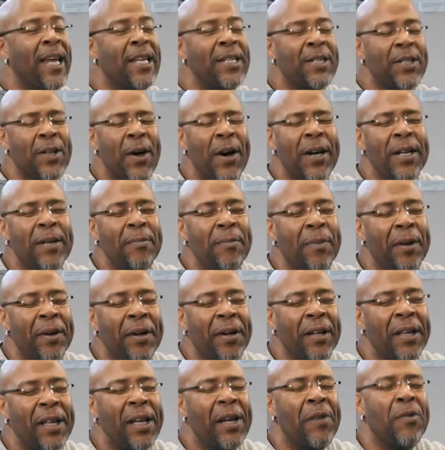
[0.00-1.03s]
I started
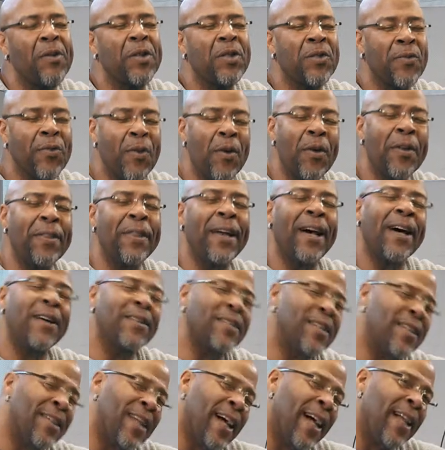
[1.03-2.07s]
Berklee, it was
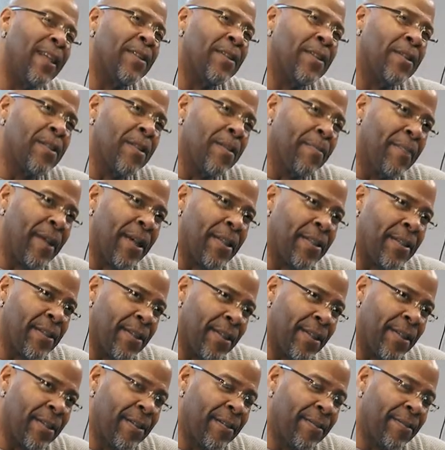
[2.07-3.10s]
$4,000 a
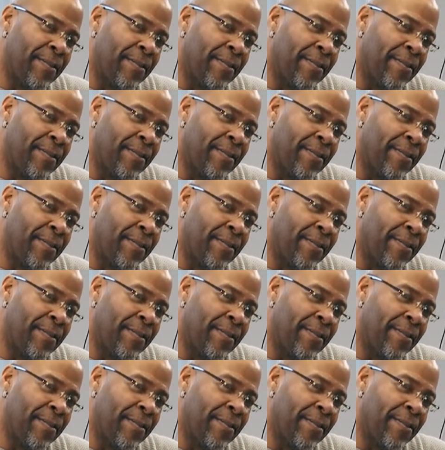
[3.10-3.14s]
semester.